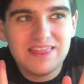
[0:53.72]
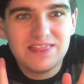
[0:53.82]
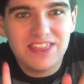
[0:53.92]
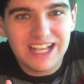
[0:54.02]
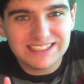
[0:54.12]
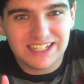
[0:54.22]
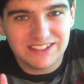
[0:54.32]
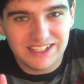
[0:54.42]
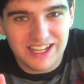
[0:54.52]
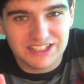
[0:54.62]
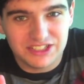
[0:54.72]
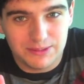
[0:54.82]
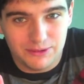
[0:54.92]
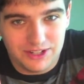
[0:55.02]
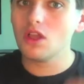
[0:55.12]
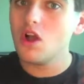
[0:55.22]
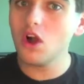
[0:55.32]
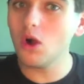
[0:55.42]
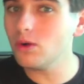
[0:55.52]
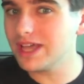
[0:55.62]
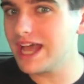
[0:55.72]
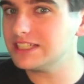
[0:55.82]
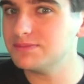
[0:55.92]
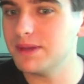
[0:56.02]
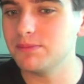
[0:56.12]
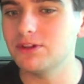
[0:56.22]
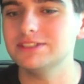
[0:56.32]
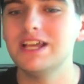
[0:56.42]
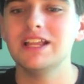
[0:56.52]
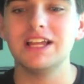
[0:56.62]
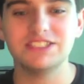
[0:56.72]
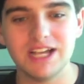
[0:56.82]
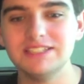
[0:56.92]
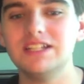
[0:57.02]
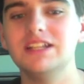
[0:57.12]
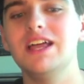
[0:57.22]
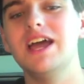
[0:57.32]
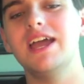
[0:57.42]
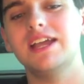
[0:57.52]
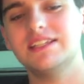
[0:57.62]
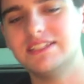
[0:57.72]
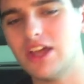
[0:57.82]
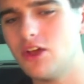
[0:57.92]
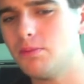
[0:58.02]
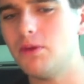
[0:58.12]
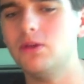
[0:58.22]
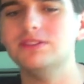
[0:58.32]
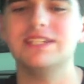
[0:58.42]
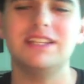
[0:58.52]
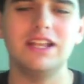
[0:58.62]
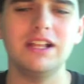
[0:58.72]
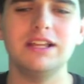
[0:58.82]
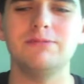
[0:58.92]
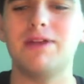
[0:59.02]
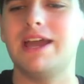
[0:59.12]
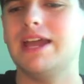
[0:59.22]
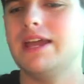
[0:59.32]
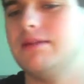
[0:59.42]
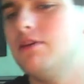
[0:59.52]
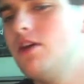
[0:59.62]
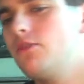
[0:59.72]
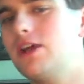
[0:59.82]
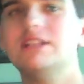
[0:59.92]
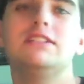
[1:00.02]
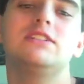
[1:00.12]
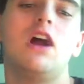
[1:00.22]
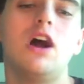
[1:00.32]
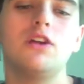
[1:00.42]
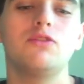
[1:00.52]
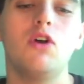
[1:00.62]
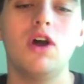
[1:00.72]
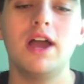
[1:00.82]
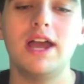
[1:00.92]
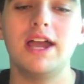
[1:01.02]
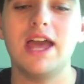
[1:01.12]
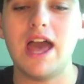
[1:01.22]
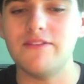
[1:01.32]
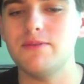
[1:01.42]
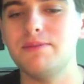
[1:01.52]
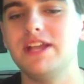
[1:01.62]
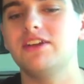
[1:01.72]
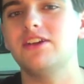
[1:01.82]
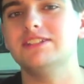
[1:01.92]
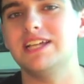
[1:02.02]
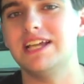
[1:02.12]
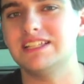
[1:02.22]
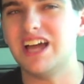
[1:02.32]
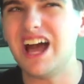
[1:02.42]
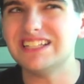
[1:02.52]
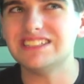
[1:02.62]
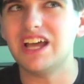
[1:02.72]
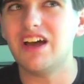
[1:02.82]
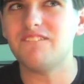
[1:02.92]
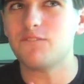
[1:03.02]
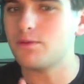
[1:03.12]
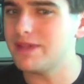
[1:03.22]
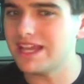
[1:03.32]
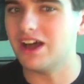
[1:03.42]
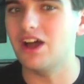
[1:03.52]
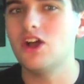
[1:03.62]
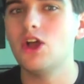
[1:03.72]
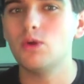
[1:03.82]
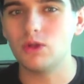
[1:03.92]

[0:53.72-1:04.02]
That sounded like gibberish. Old cast members like Jessica Lange, Sarah Paulson, Lily Rabe, Frances Conroy, Evan Peters, and Tasa Farmiga will